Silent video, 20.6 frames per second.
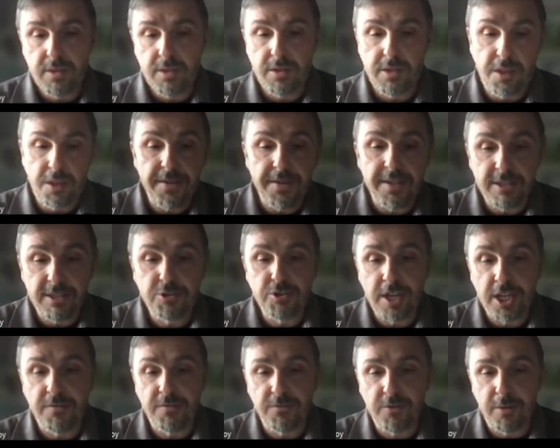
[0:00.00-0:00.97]
different
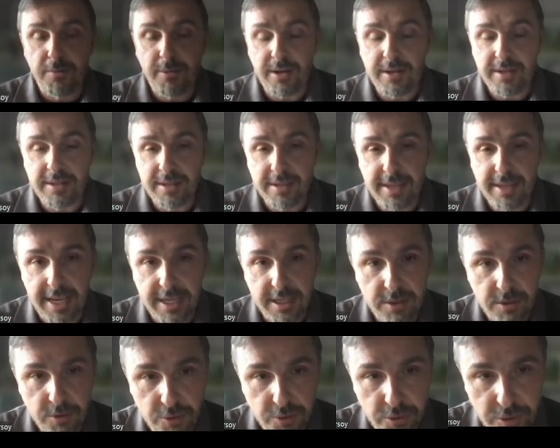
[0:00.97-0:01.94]
situation from case
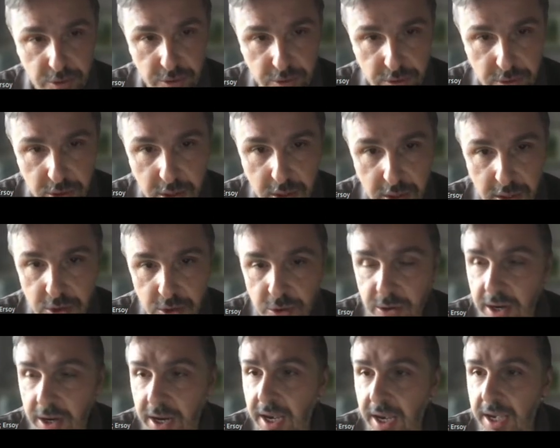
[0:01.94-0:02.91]
2.
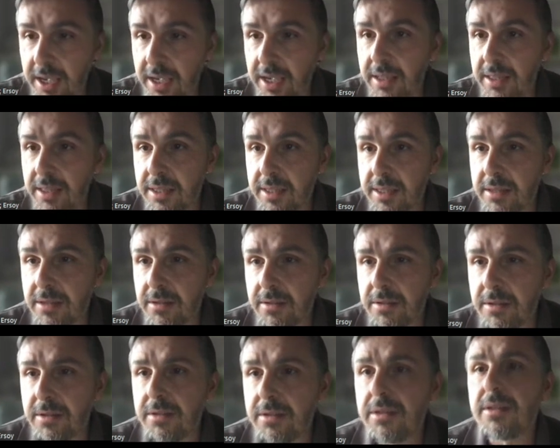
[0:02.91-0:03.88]
So
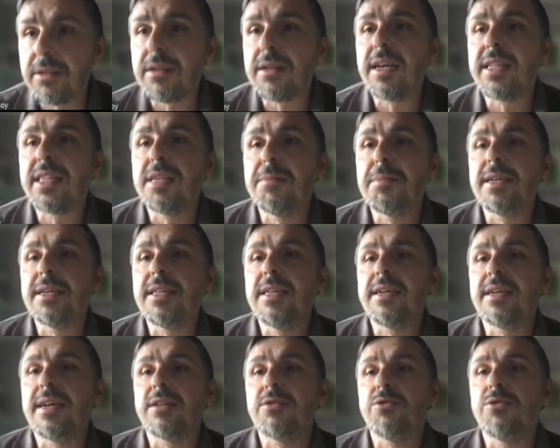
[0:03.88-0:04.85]
at the
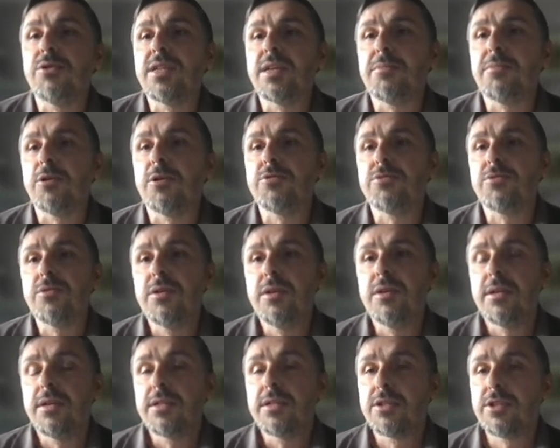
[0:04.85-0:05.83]
beginning, I thought about
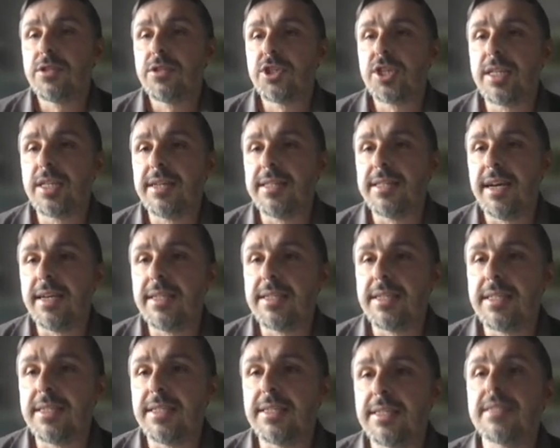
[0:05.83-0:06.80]

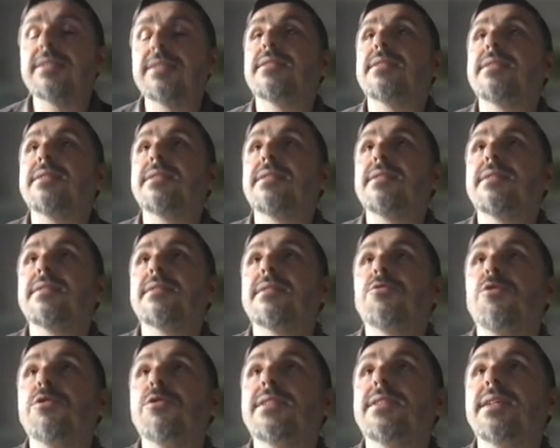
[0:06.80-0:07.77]
generalizing this
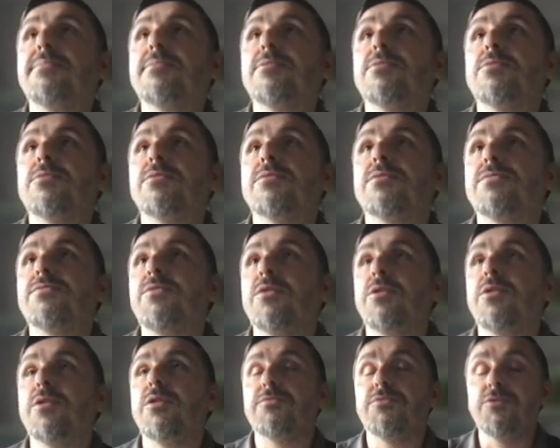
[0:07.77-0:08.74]
concept
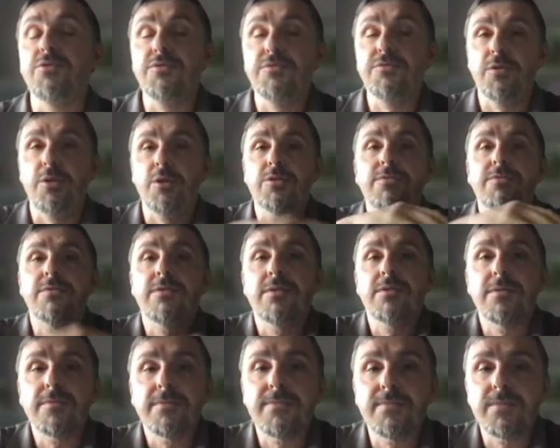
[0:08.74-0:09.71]
of 2 for,
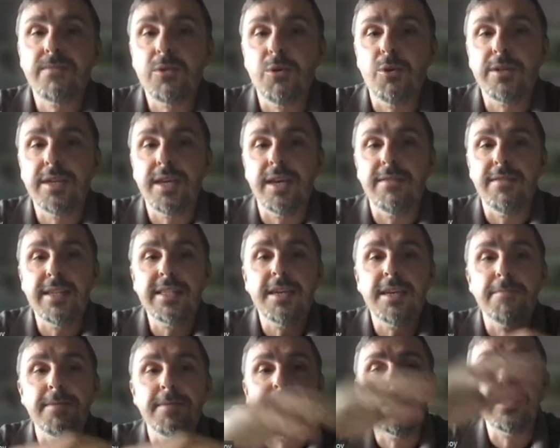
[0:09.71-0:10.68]
okay, what
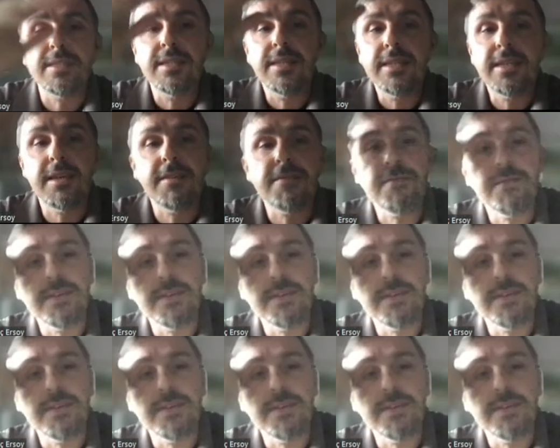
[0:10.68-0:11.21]
happens if